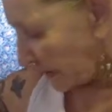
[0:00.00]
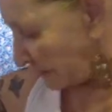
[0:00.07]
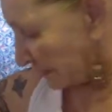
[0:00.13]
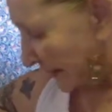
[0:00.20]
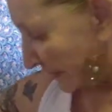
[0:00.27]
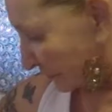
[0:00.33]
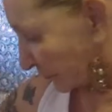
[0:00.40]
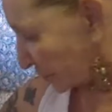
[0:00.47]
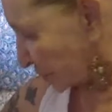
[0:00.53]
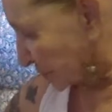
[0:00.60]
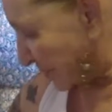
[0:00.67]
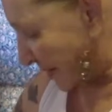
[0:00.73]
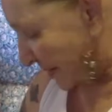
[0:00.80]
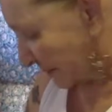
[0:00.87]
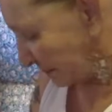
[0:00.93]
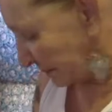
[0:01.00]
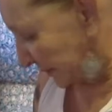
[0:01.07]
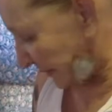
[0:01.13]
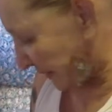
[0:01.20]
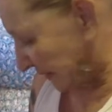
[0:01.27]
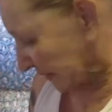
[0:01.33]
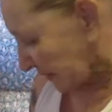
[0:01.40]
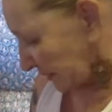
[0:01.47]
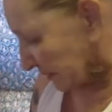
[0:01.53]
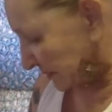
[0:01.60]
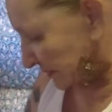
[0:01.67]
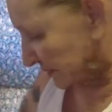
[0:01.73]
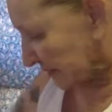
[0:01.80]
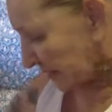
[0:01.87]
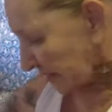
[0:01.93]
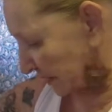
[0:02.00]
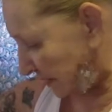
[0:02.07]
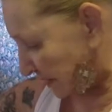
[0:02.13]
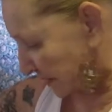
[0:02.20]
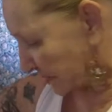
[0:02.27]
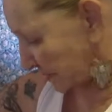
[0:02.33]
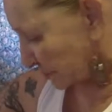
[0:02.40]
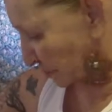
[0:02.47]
about Trump and saying he's